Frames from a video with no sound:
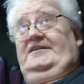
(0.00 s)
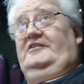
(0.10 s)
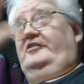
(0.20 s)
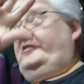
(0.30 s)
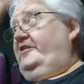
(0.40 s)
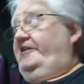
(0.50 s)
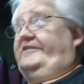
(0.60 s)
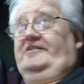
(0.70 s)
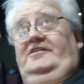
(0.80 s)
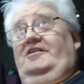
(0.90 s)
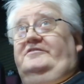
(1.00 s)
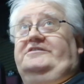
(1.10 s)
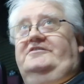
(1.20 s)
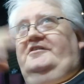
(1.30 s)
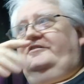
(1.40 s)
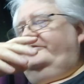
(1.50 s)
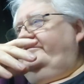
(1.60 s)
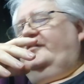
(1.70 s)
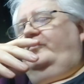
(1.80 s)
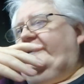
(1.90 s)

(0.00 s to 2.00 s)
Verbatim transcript: and look like a, you know, there are